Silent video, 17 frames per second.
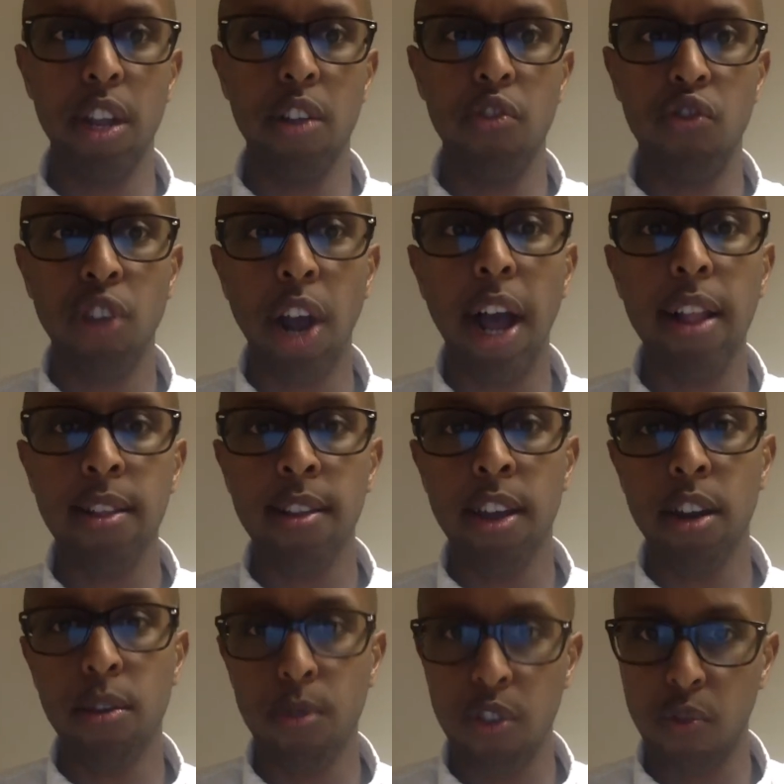and
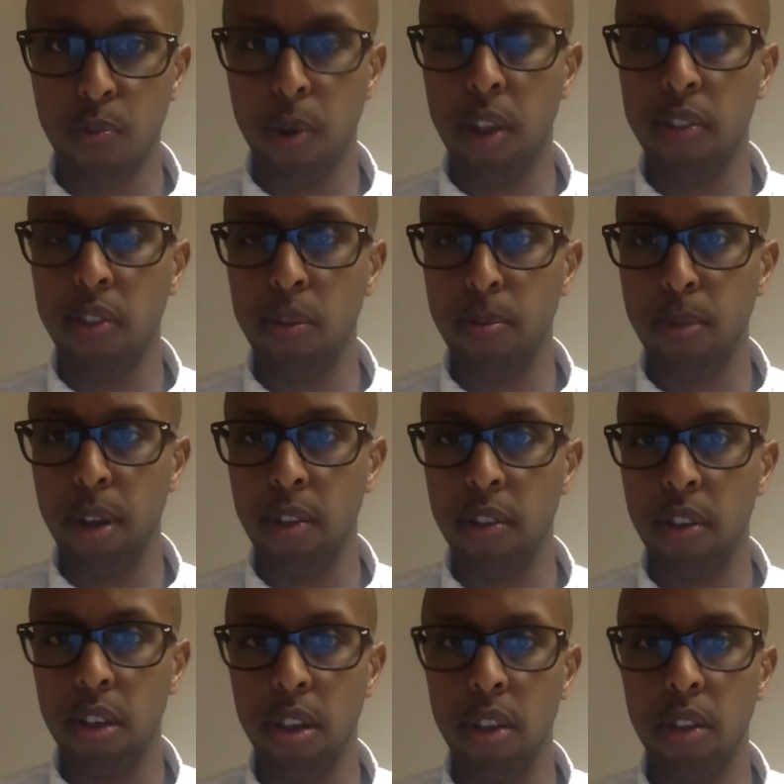childcare
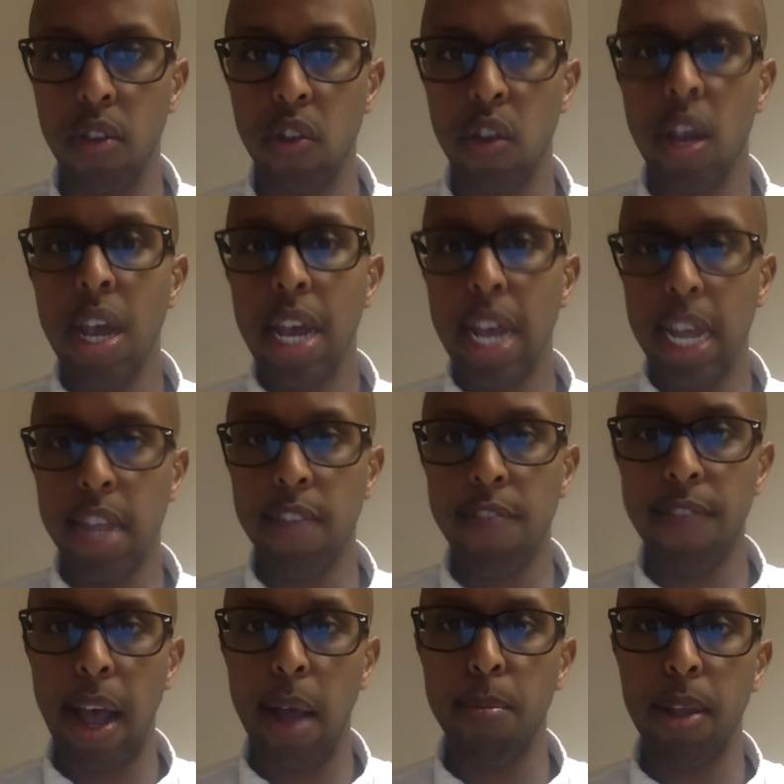responsibilities in the
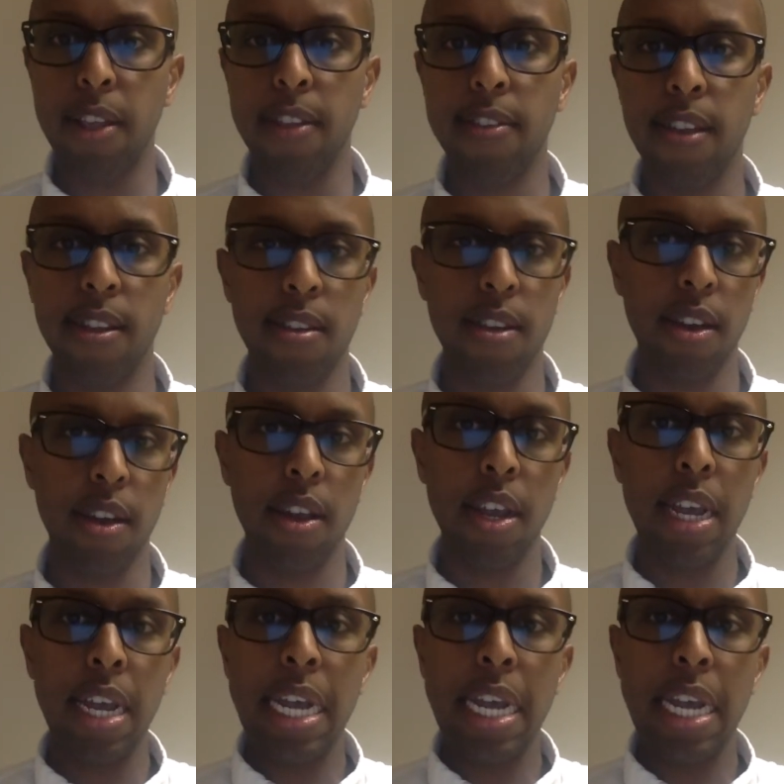family setting.